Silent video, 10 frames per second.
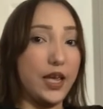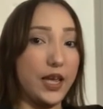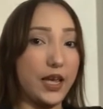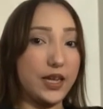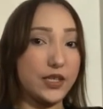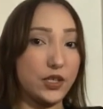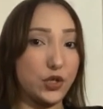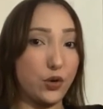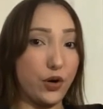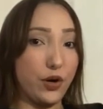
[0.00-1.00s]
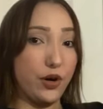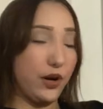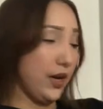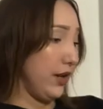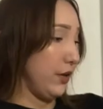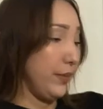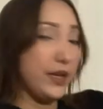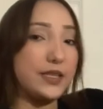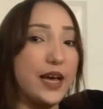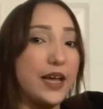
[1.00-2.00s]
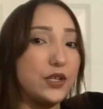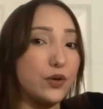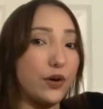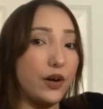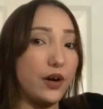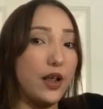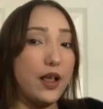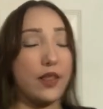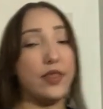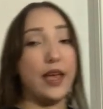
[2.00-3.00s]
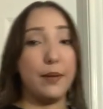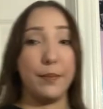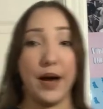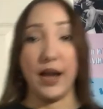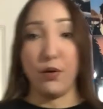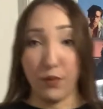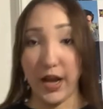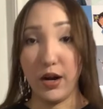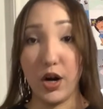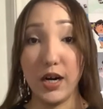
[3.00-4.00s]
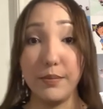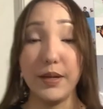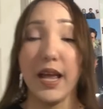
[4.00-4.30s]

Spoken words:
is shorter, a little bit, tad shorter than my right arm.